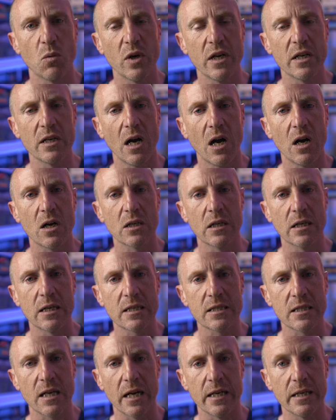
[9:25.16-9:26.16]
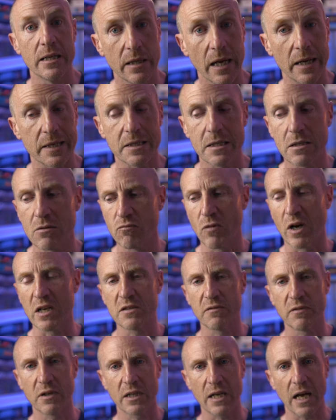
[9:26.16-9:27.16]
we are going to say, yes, Race
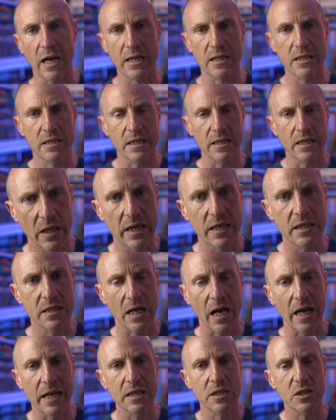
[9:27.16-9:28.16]
for the Galaxy is a